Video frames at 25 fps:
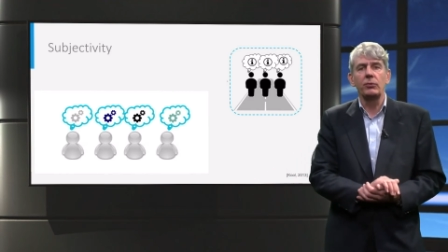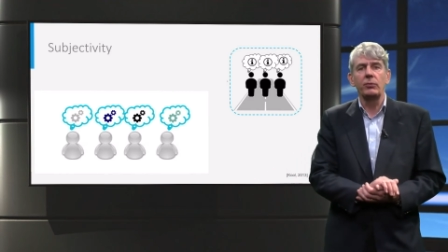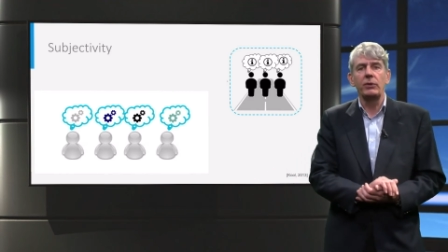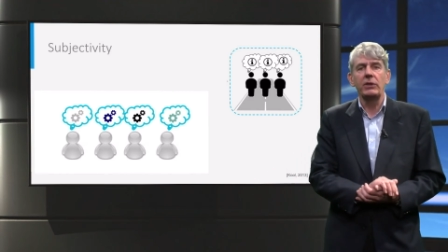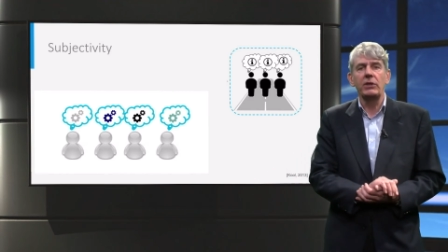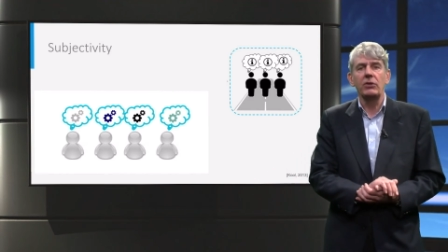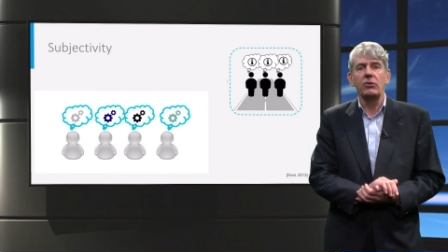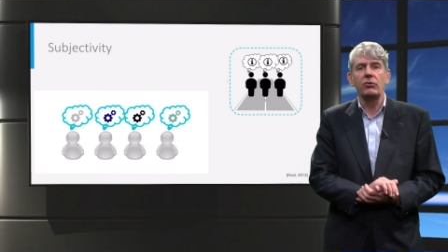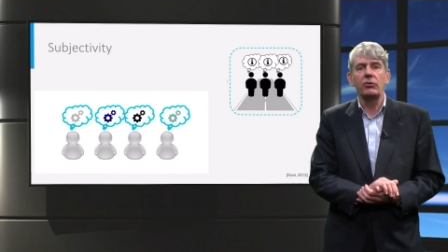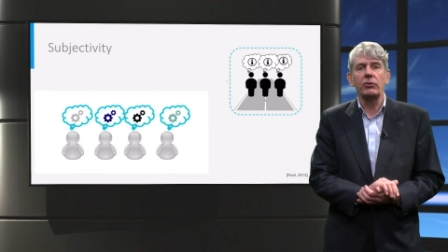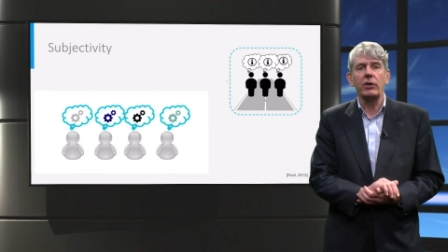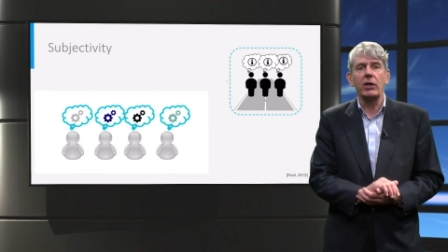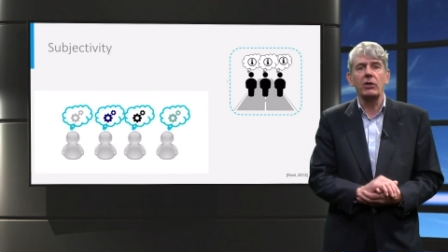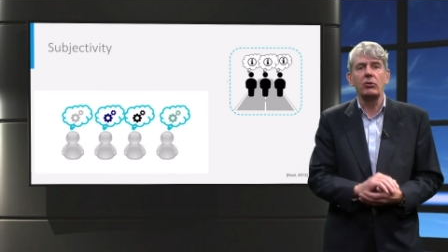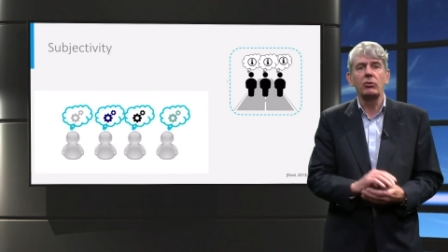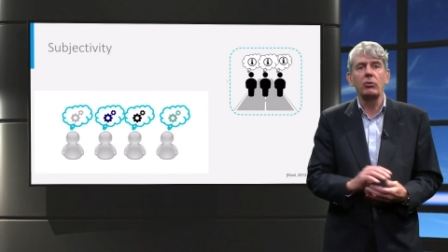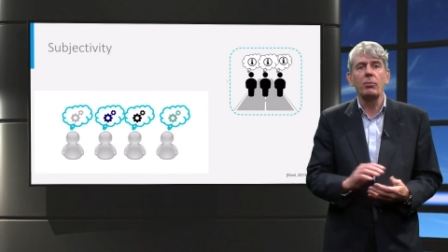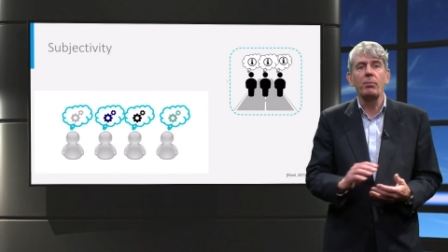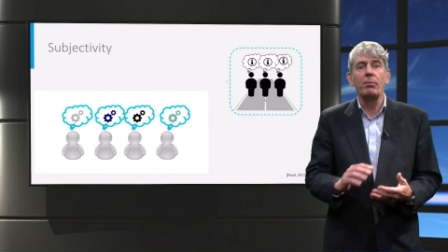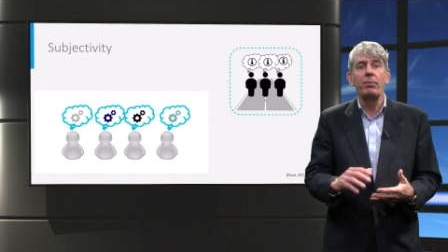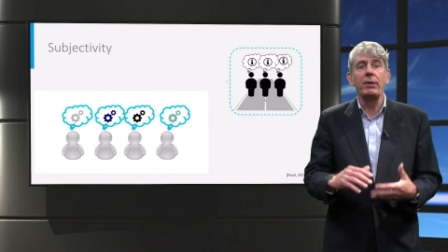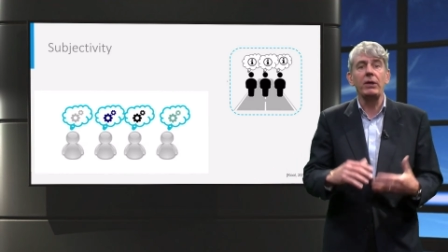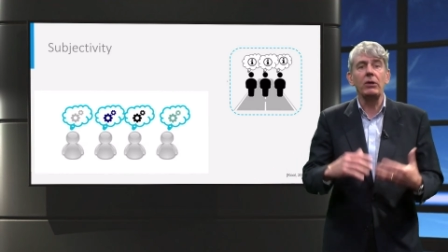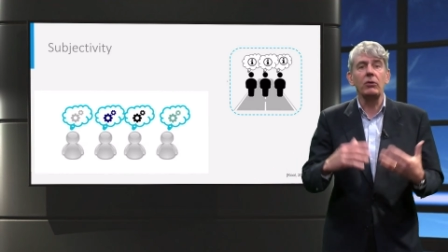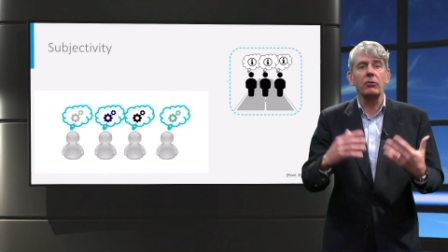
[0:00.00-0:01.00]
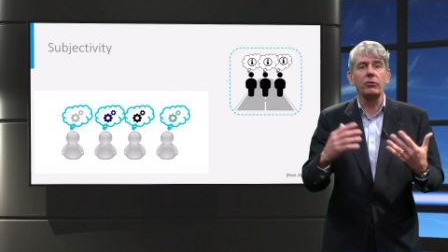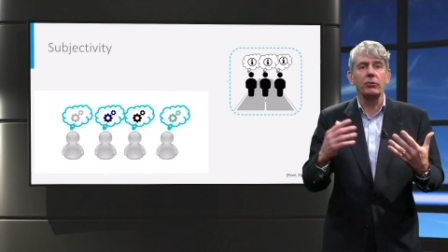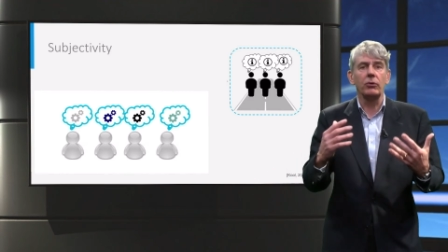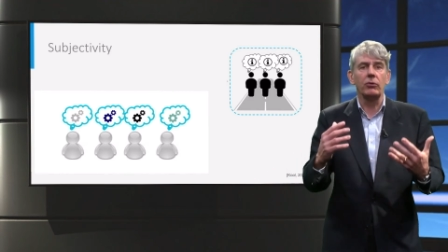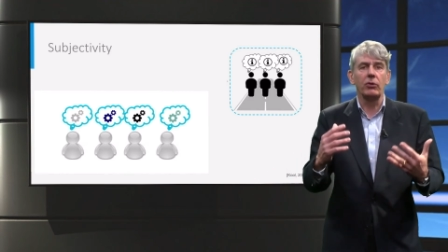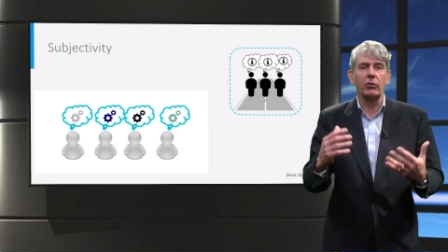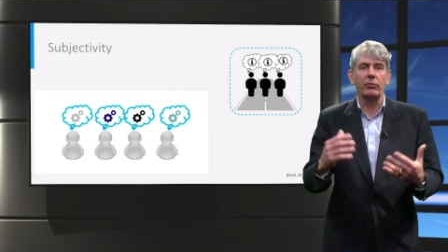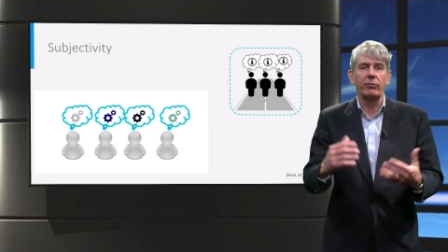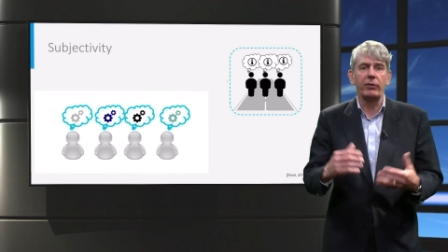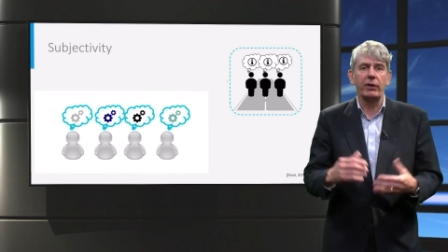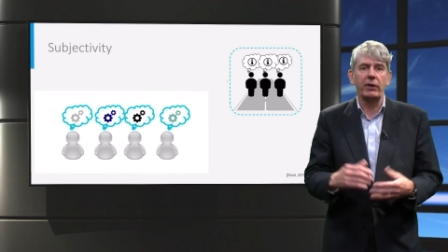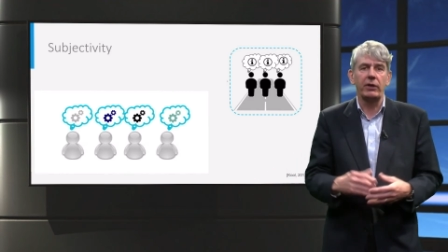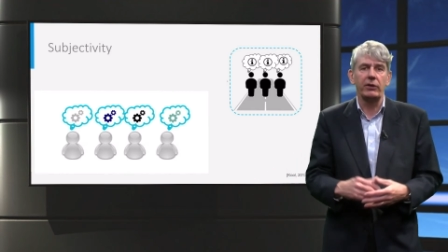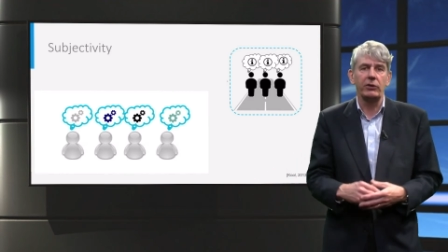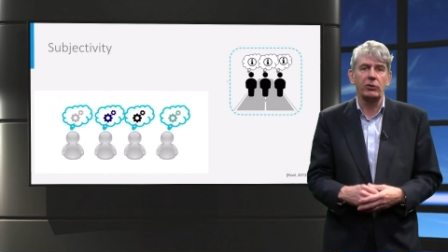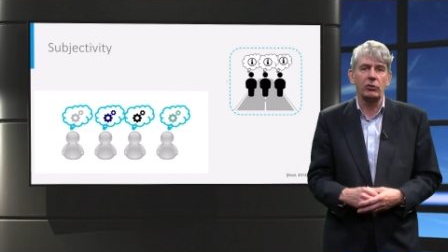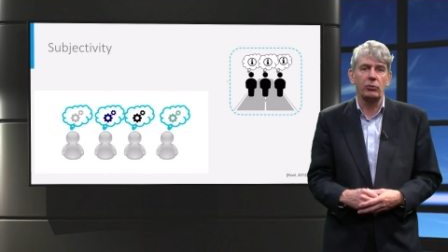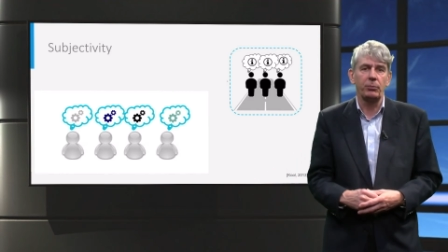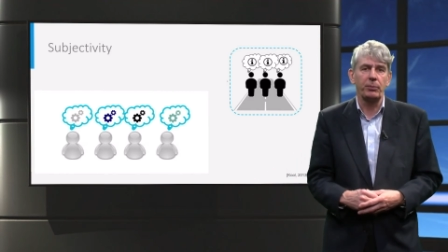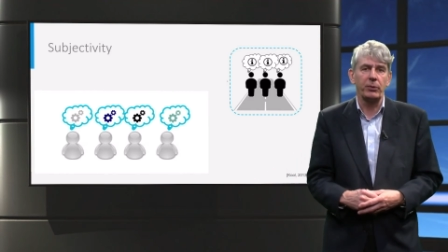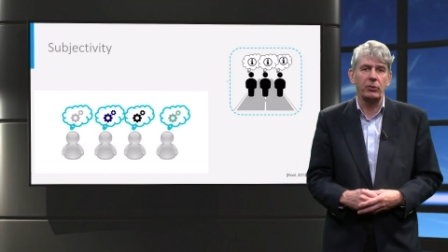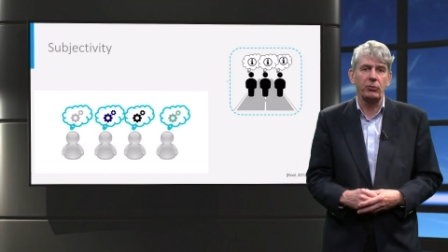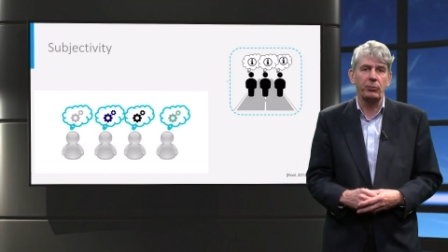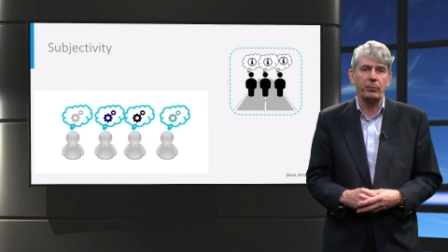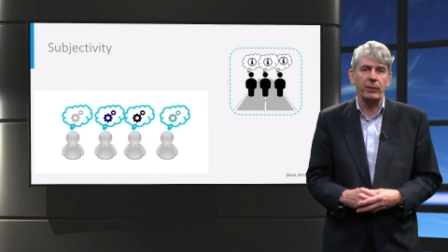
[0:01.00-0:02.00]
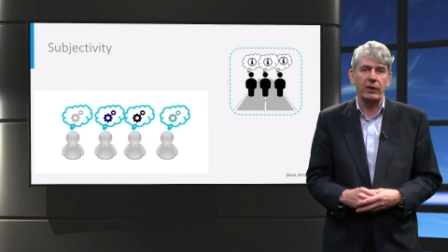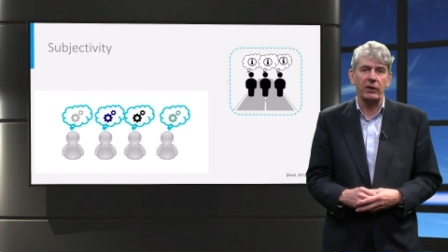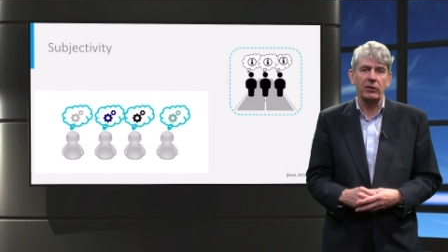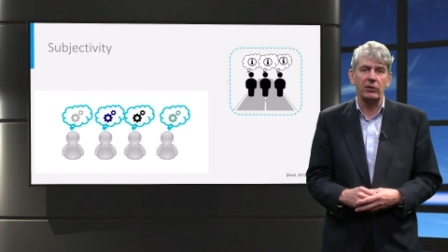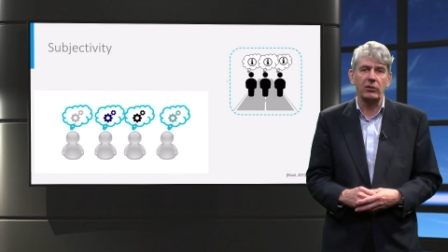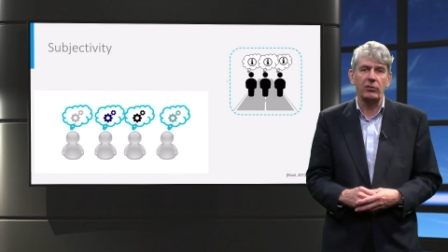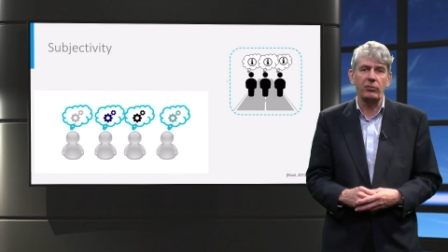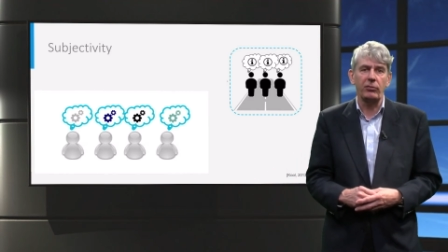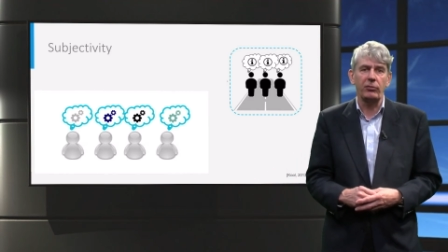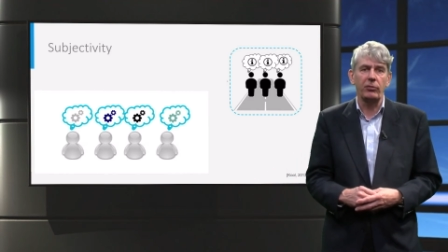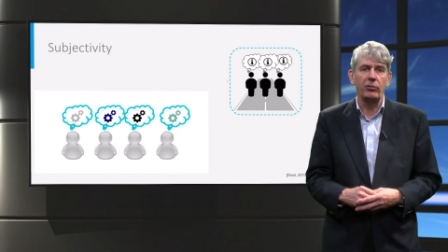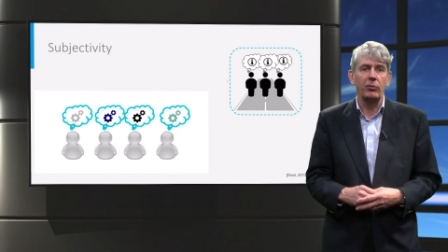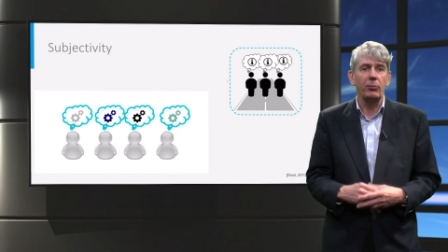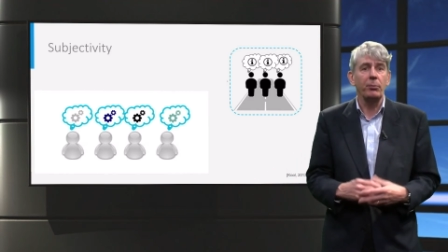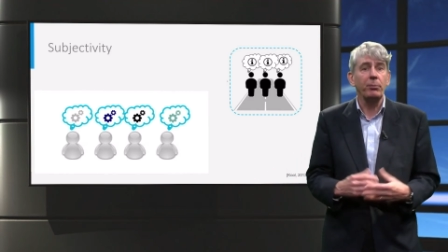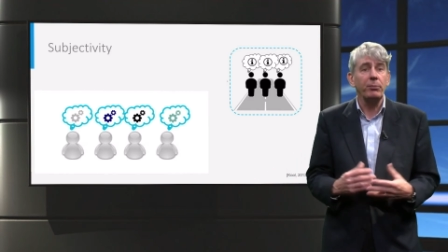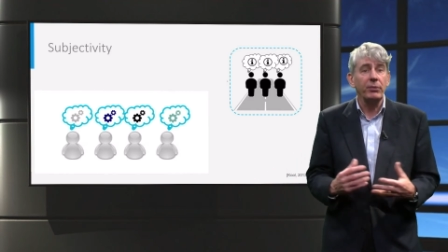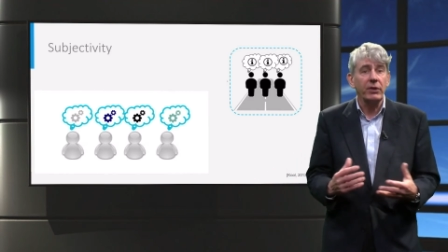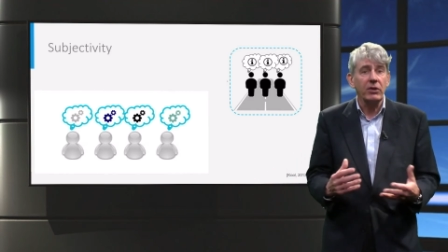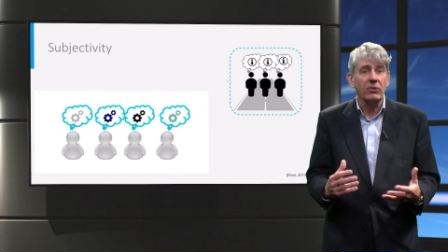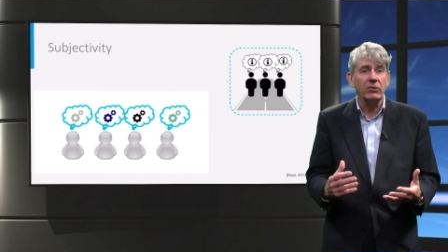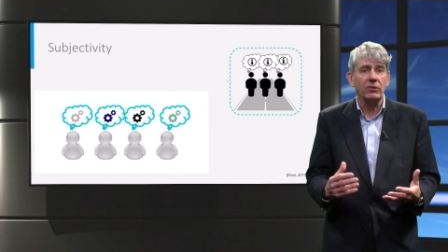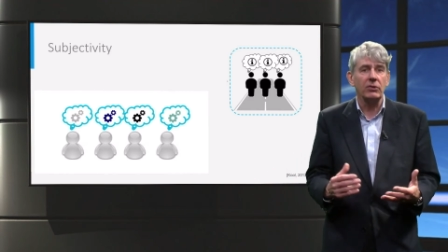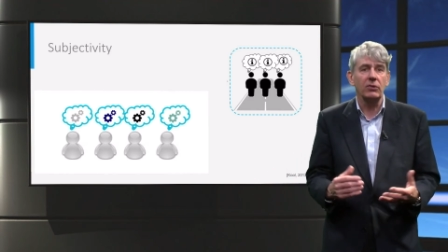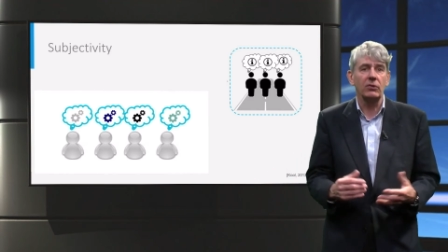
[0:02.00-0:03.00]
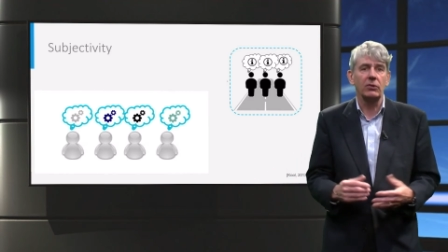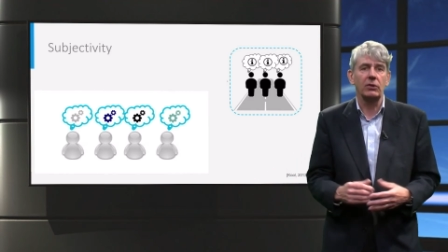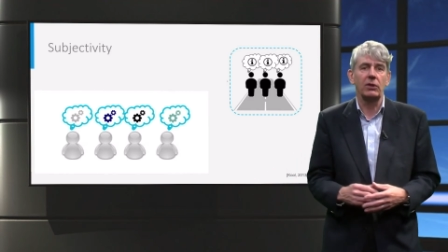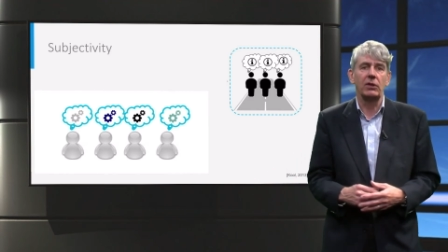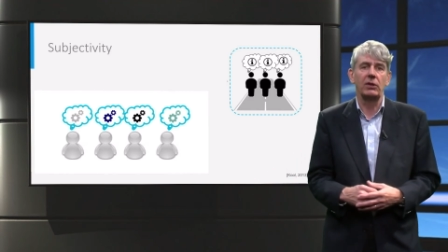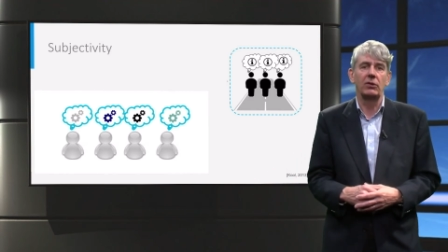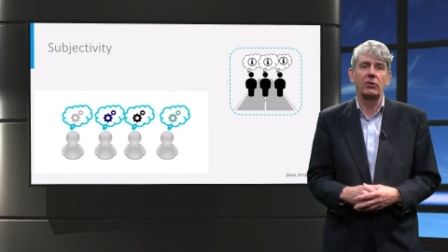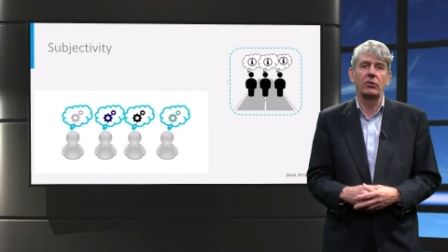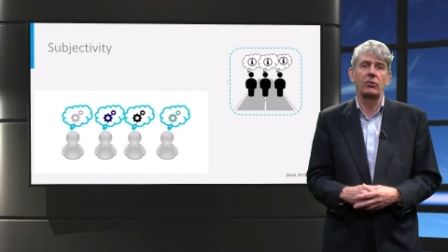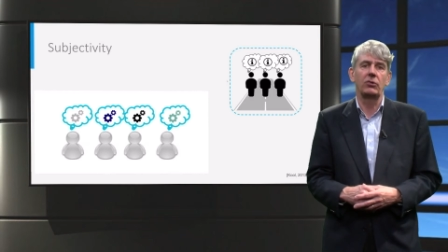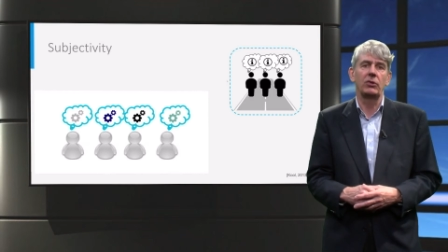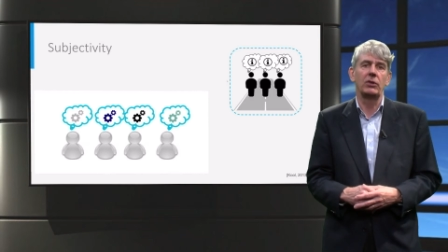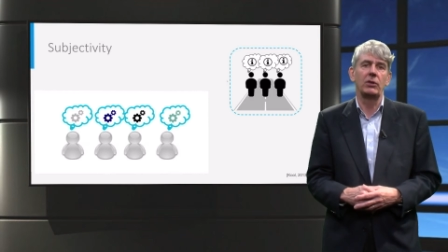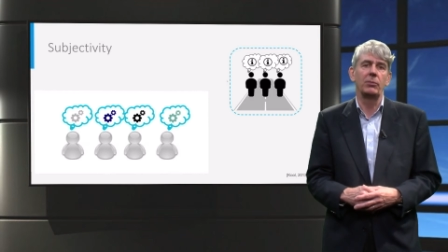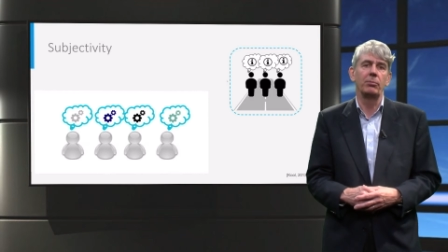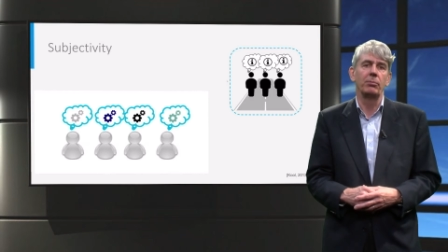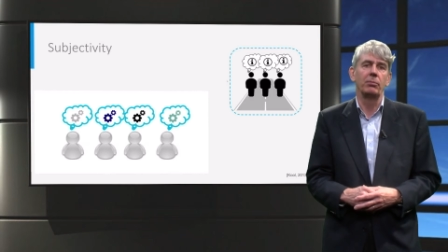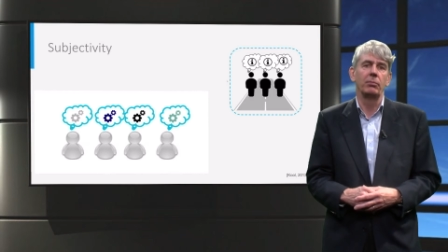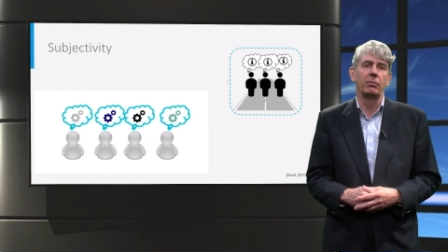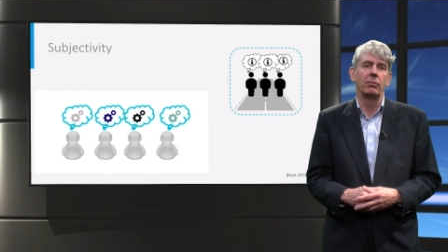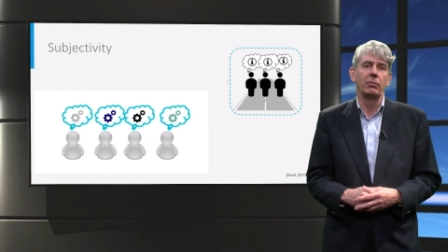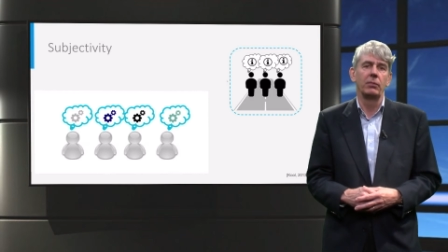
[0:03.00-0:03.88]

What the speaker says: we can try to build on the various perspectives present in the team.